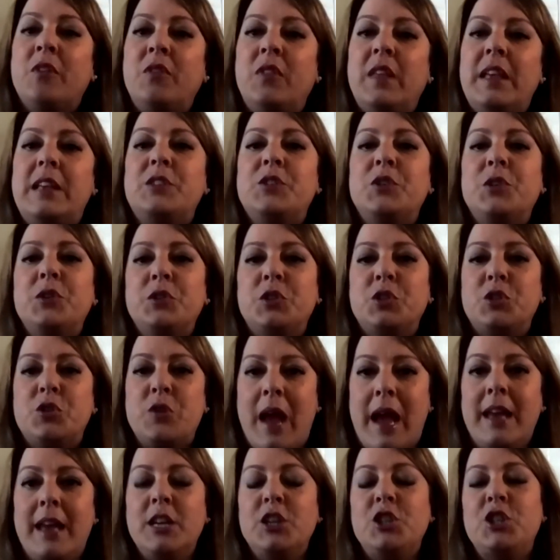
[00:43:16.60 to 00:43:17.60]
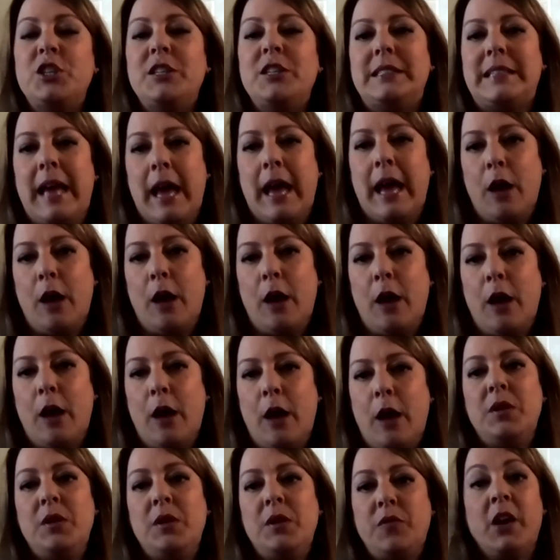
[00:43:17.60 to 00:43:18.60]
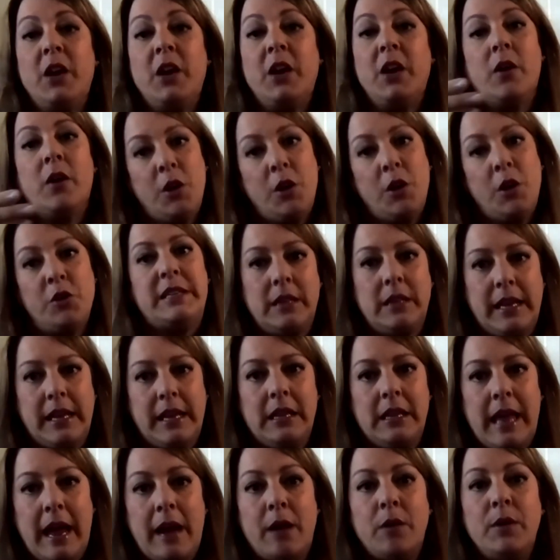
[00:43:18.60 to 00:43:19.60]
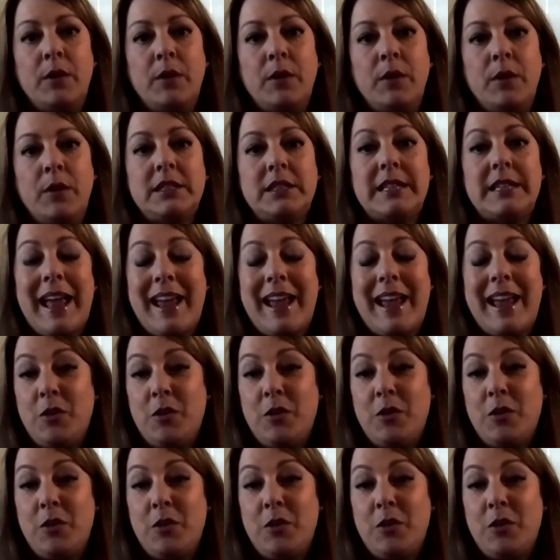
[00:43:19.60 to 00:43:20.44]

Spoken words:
These are strategies to help you figure out your daily allowance.